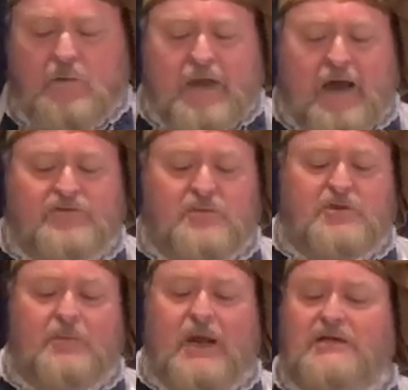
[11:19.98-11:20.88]
we have some
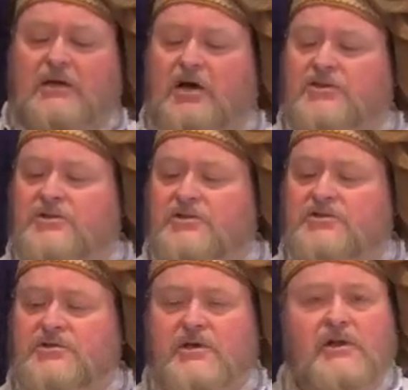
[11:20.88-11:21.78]
splendid
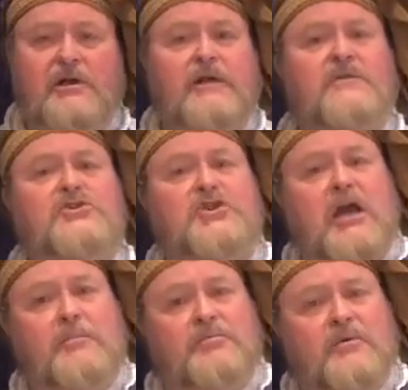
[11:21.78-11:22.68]
cutters in the
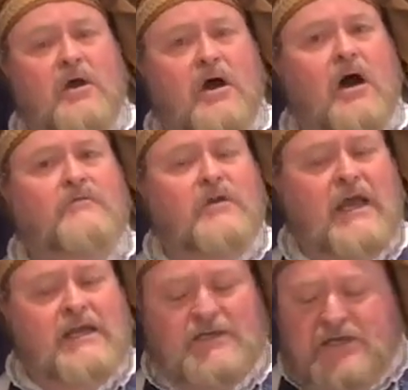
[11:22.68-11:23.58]
shape of
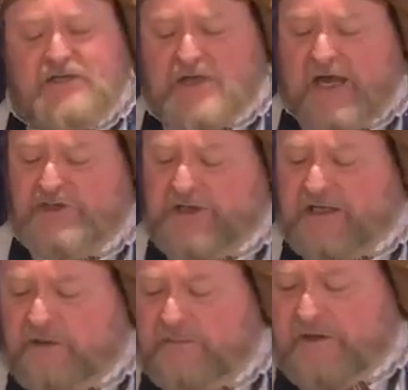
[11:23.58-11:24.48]
ladies and
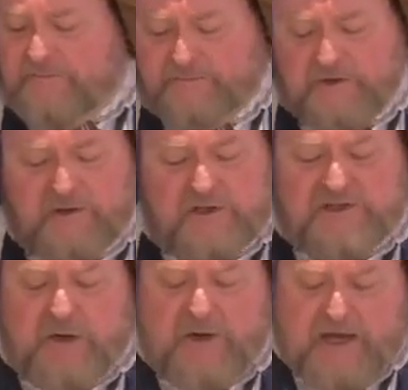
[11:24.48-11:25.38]
gentlemen.
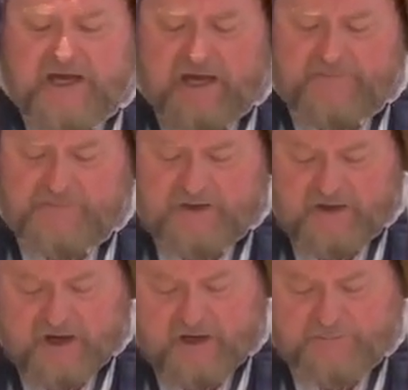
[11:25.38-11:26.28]
So here
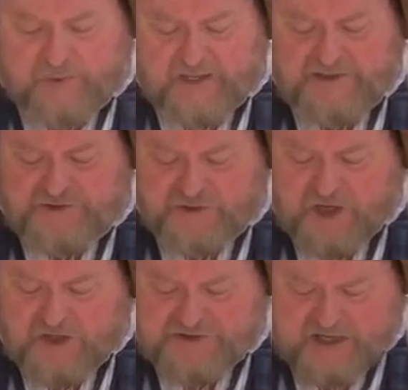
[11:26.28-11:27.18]
I place the
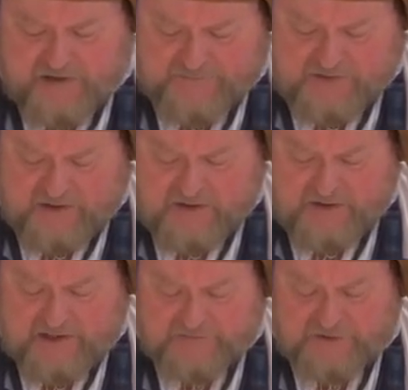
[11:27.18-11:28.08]
cutter
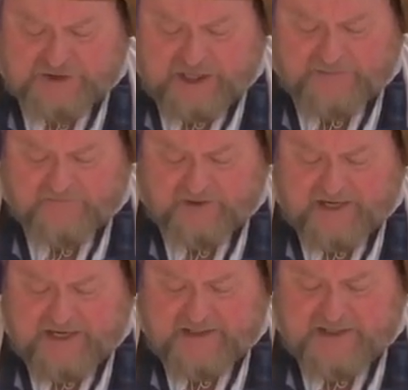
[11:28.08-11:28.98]
in the shape of a
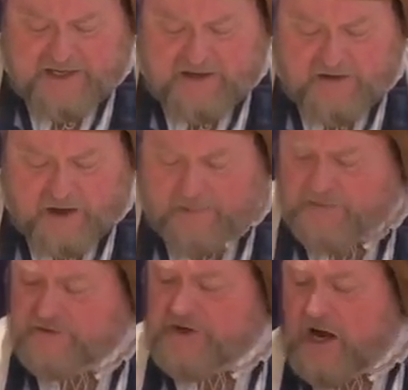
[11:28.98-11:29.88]
lady
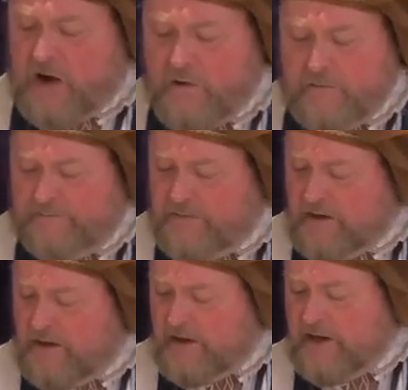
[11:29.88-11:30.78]
upon the dough.
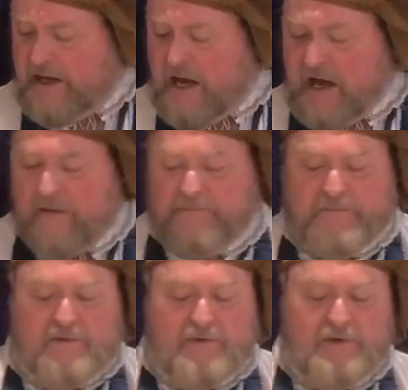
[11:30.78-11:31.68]
Here
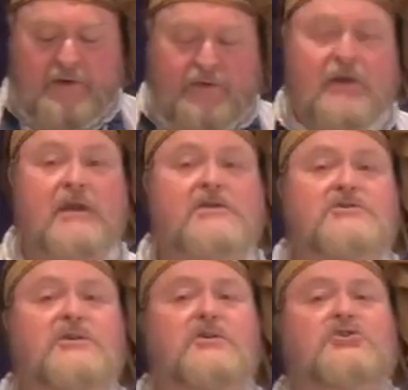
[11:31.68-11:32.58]
there
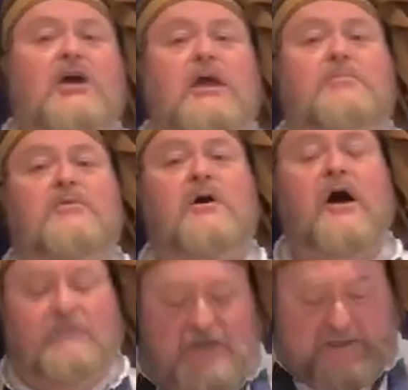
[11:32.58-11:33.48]
is the shape
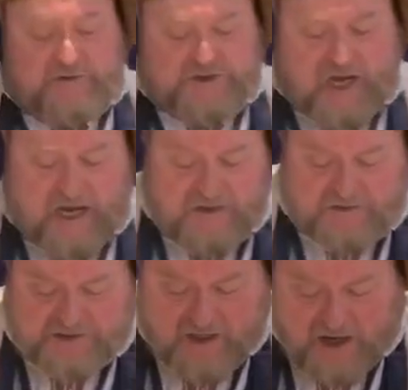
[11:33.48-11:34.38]
of a little
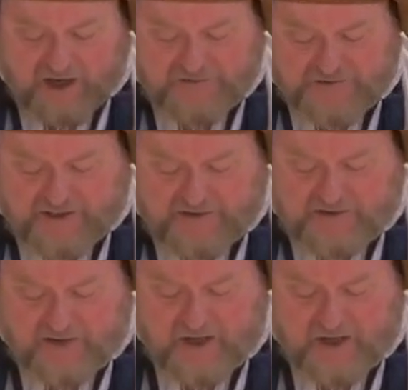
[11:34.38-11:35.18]
child. I think